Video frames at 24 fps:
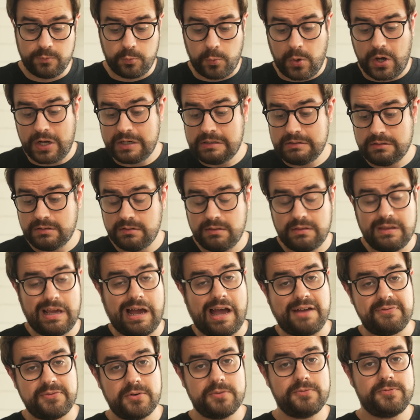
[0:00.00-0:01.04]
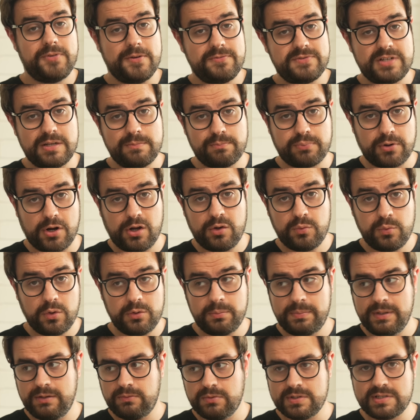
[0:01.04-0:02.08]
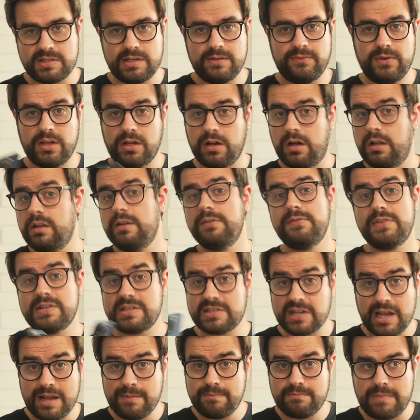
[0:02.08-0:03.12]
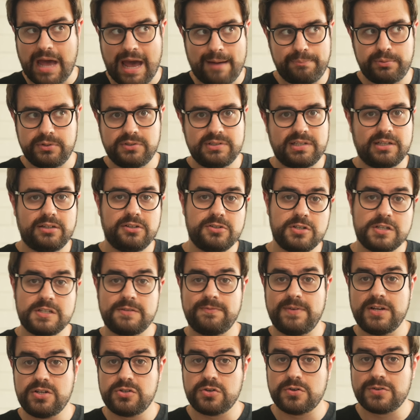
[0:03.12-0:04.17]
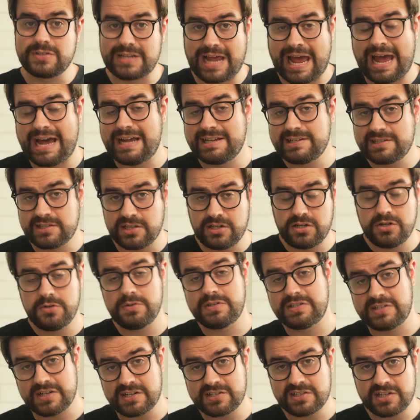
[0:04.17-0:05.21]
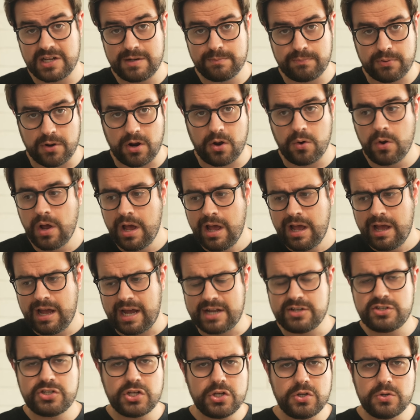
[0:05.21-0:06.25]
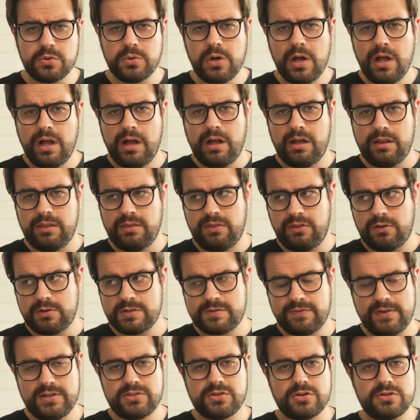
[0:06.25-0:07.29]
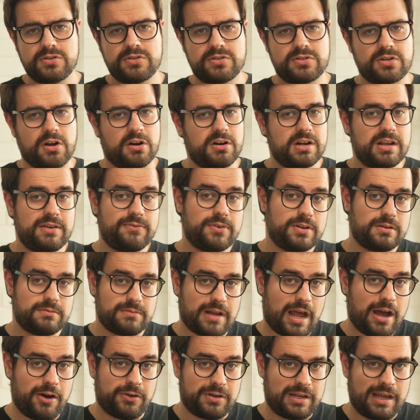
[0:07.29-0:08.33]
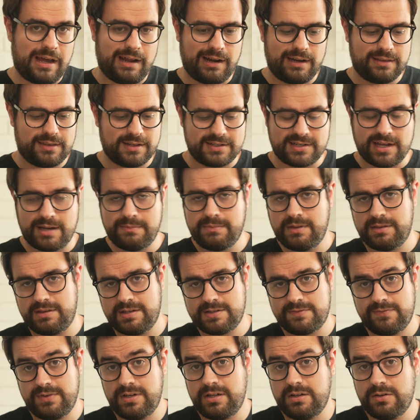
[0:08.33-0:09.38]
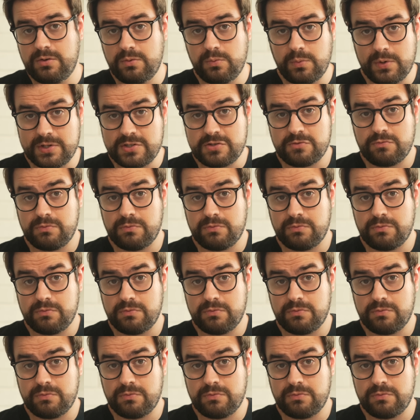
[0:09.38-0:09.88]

One, the iPhone 15 Pro will be receiving all of the same Apple Intelligence features as the new 16 Pro, and two, those features aren't even out yet at the time that this video was